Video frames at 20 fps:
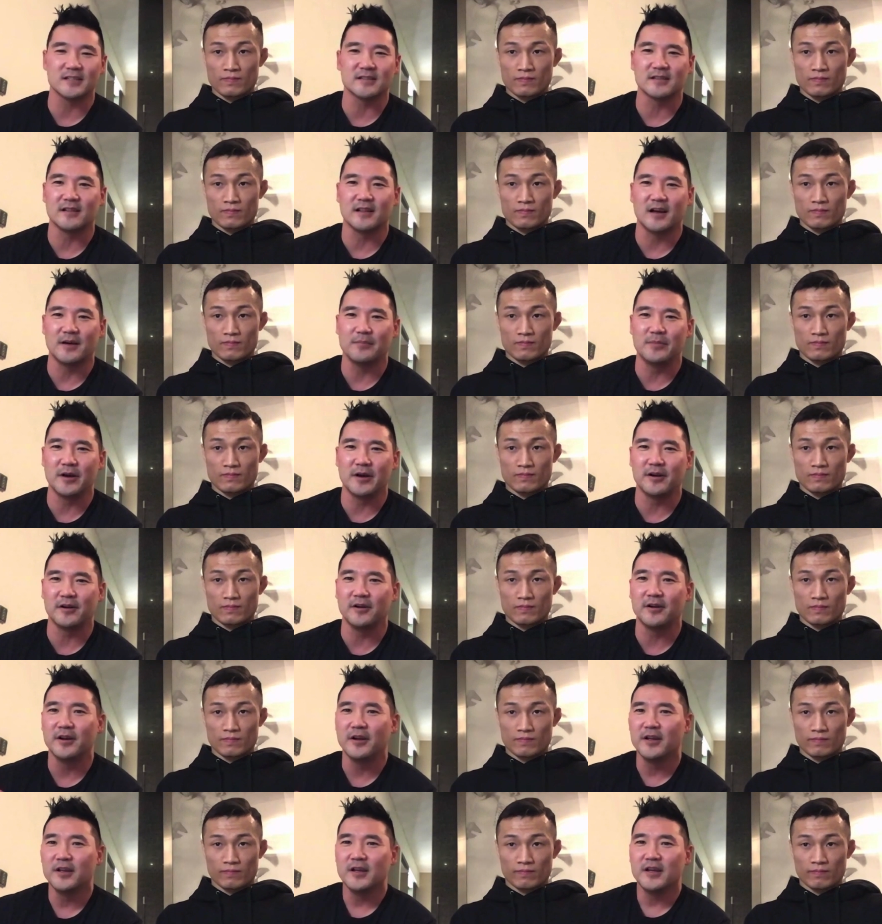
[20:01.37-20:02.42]
Speaker 1: is a lot
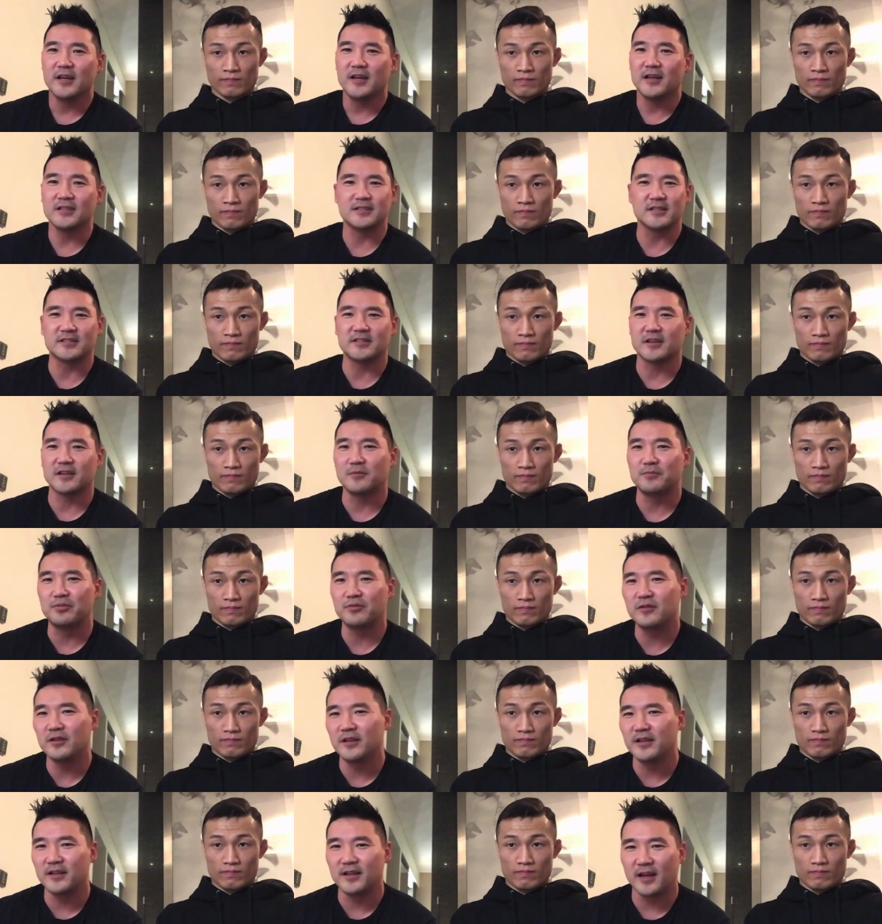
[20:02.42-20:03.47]
better. He's just a
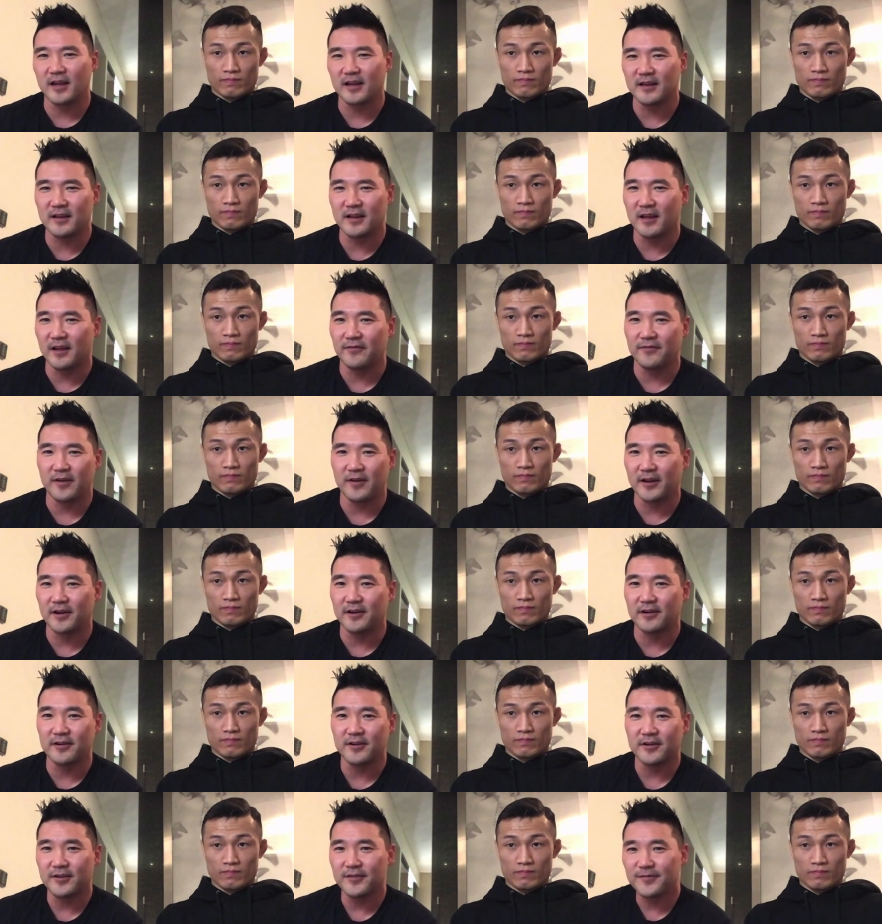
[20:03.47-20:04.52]
complete night and day
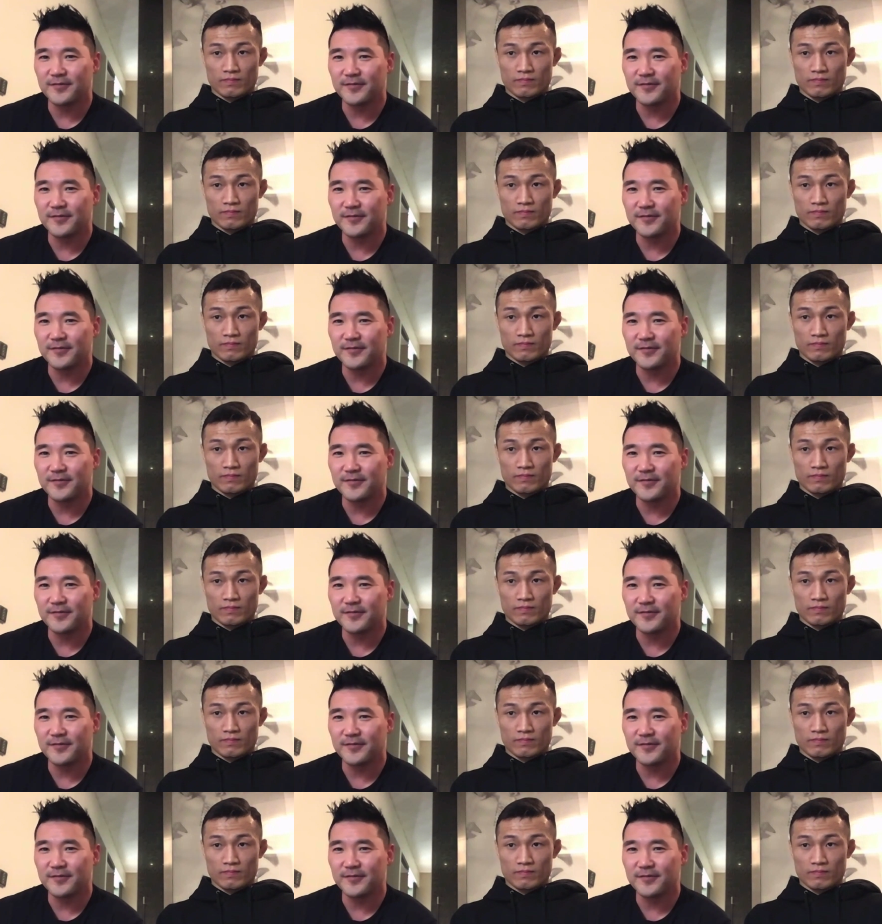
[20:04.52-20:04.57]
fighter.